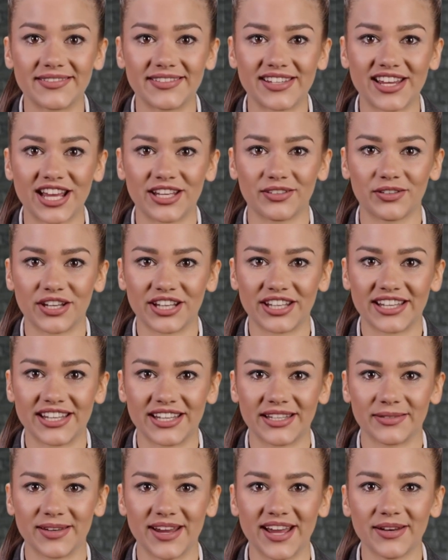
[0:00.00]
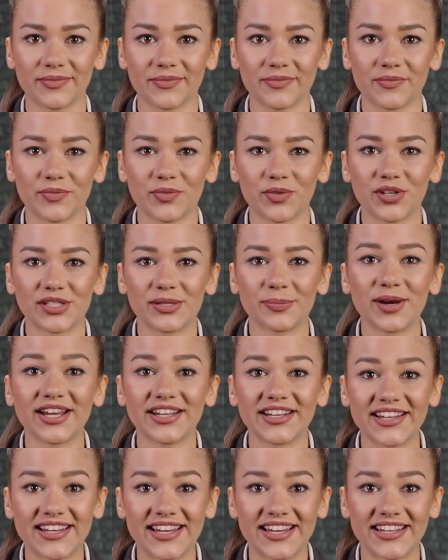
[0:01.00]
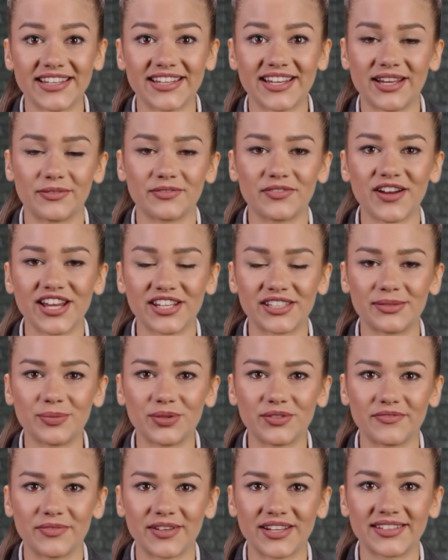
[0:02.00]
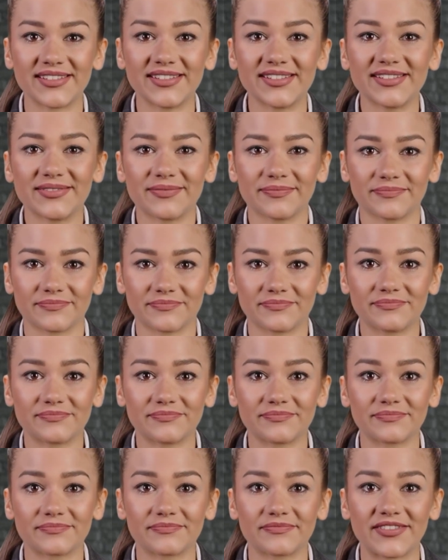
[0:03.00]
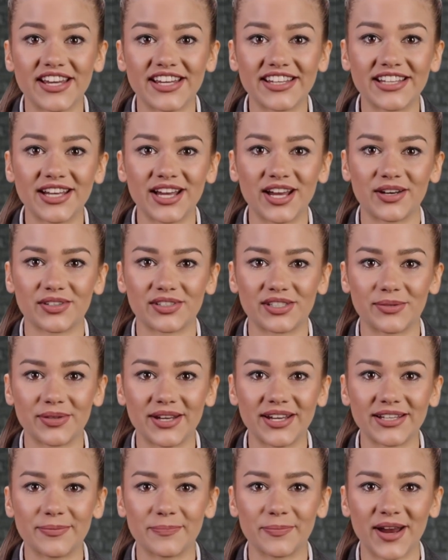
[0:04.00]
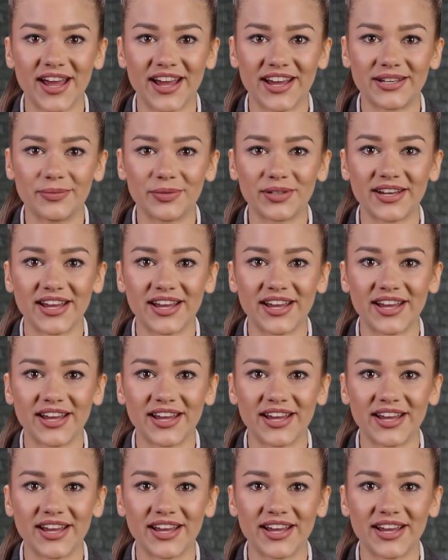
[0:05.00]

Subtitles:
generating income, or speculating on price movements. They can also be combined with